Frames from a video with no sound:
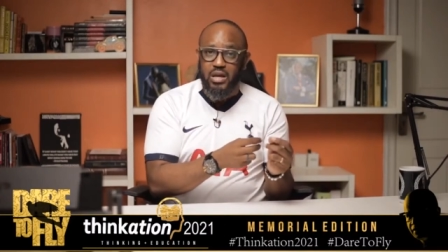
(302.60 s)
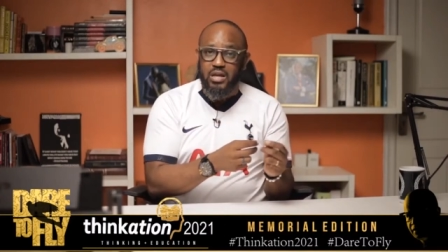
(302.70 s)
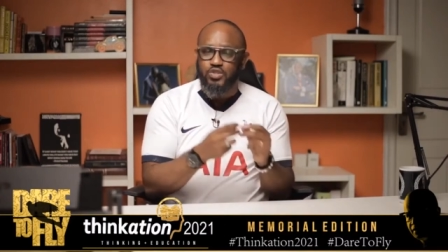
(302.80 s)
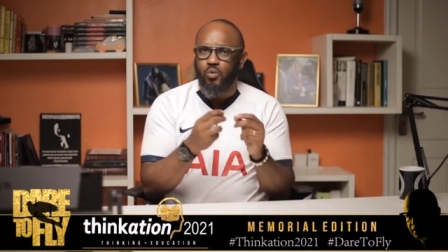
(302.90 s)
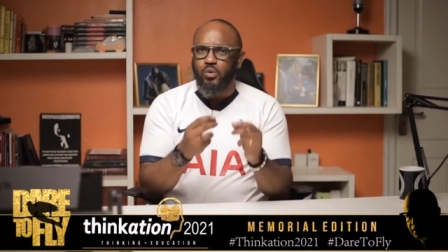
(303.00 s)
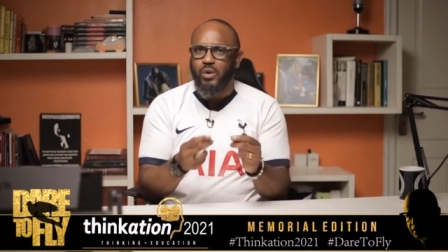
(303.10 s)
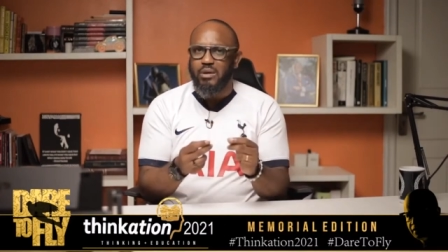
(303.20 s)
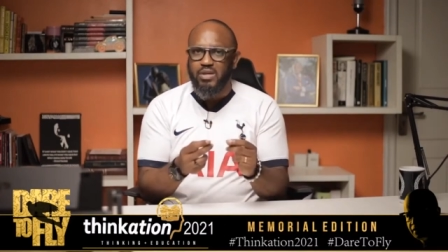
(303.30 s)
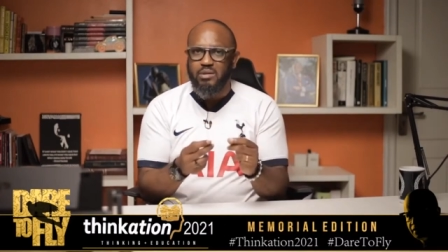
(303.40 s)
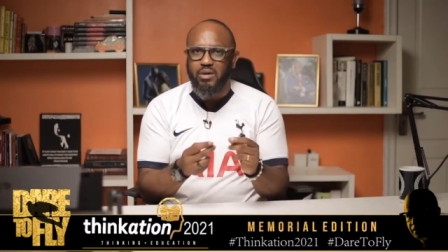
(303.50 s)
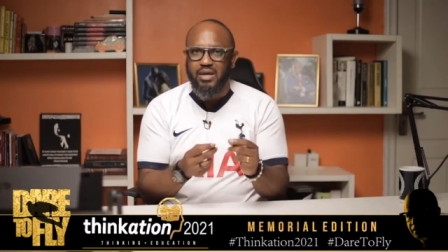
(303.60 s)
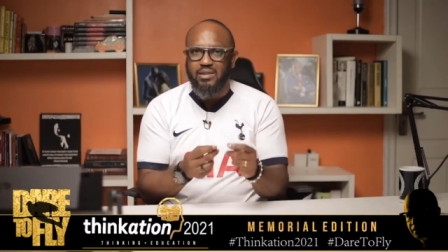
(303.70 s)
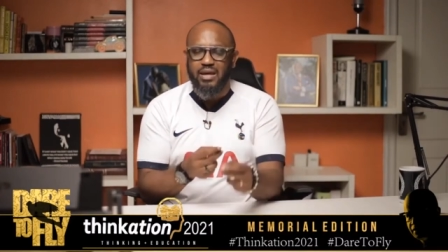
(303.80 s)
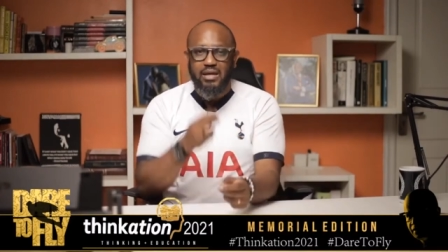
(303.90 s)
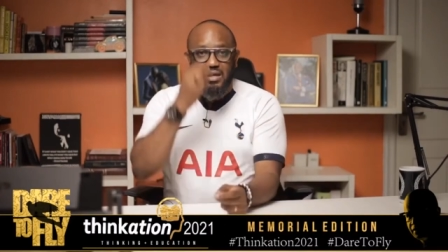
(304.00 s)
right? So, what do I mean by
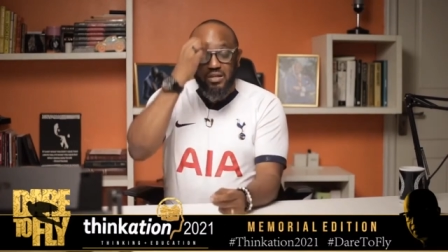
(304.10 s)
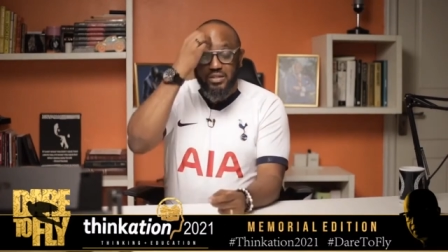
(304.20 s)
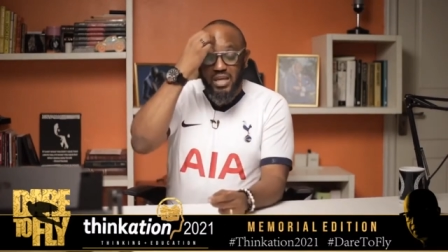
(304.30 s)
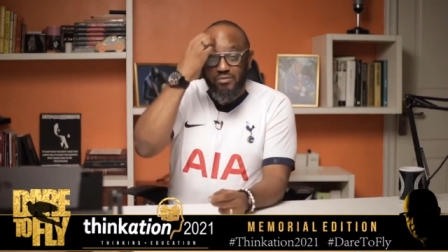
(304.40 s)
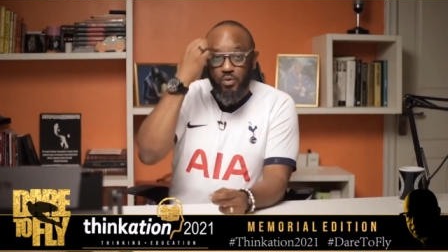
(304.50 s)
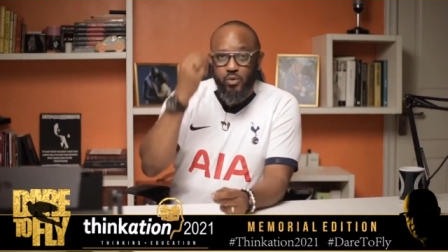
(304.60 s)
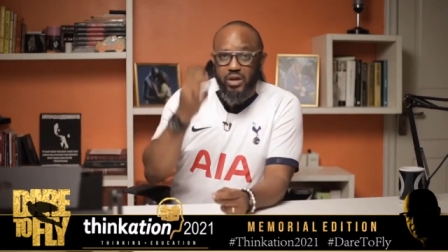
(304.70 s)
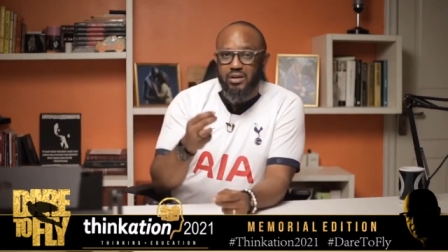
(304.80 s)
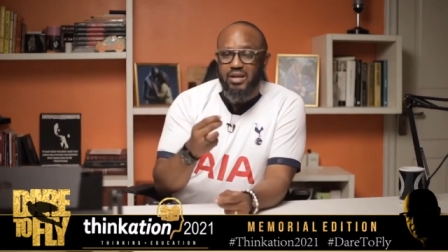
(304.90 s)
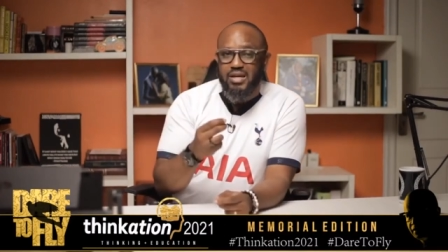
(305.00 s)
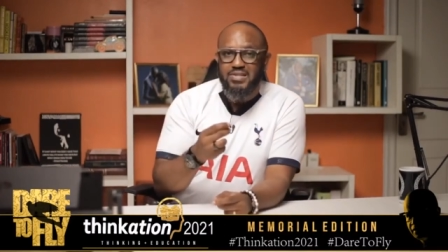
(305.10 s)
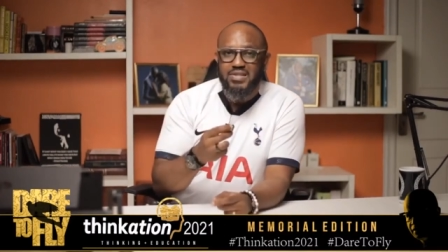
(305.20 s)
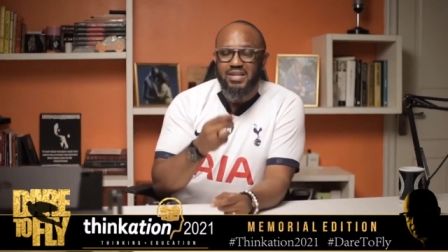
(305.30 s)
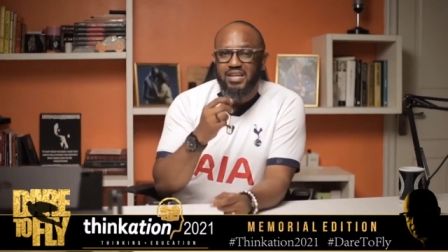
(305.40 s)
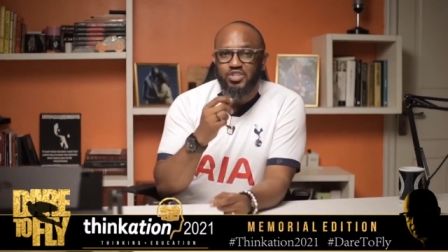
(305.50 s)
that? David
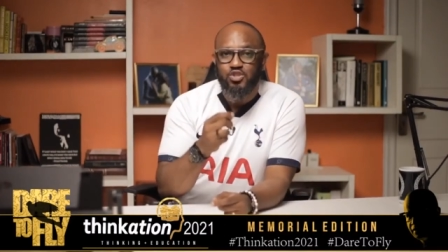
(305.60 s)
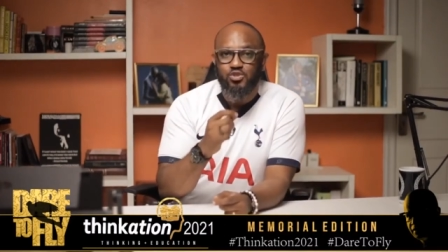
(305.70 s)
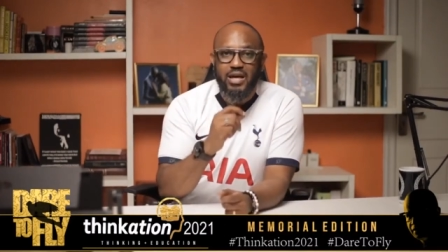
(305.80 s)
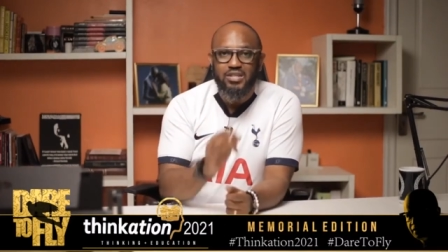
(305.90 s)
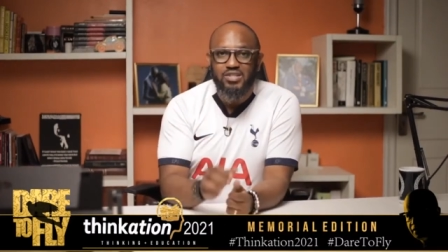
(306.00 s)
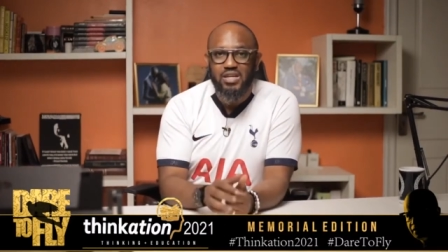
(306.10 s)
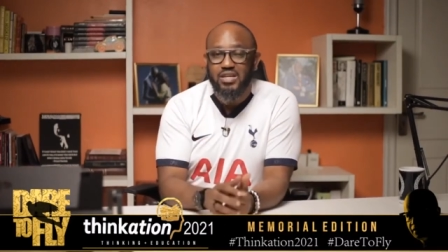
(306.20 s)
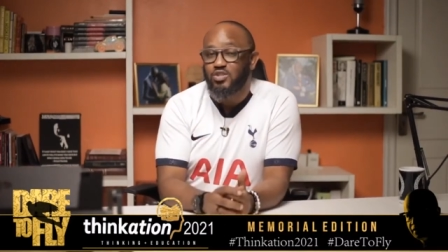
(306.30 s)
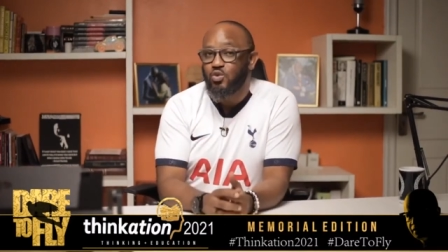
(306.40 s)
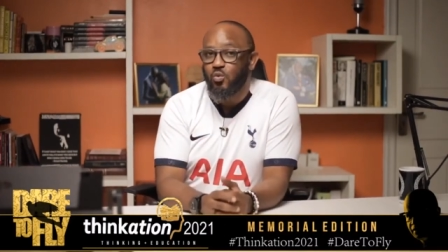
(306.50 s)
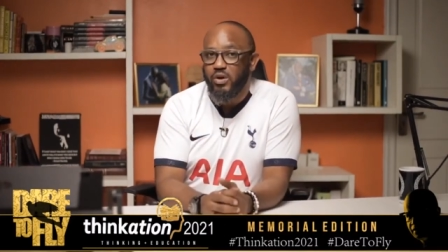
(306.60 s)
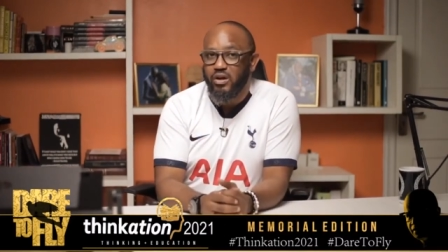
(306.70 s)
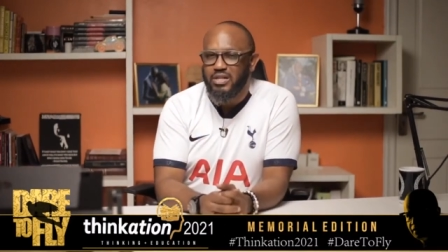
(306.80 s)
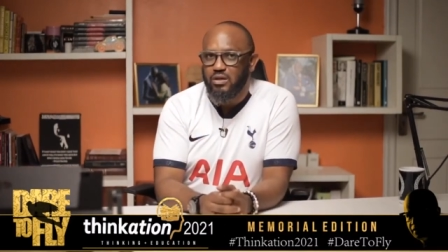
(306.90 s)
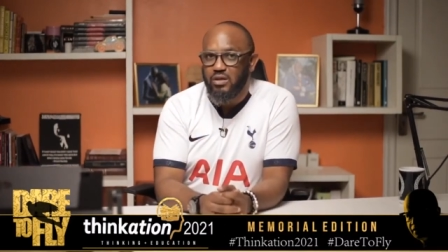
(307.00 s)
recognizes that his strategy is to
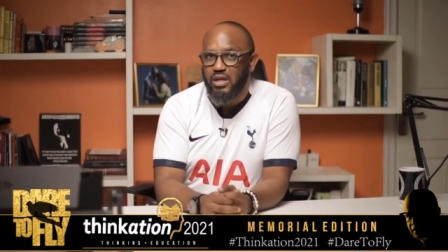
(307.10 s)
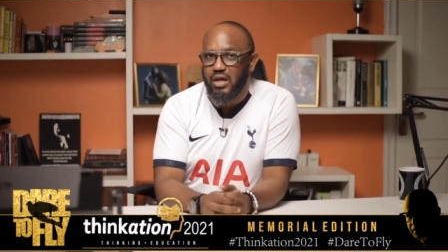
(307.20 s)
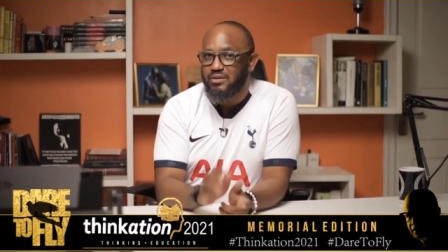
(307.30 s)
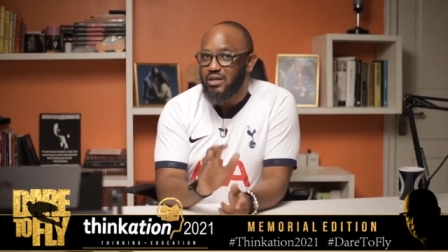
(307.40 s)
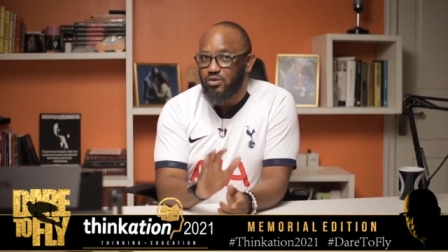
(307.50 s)
wear down Goliath.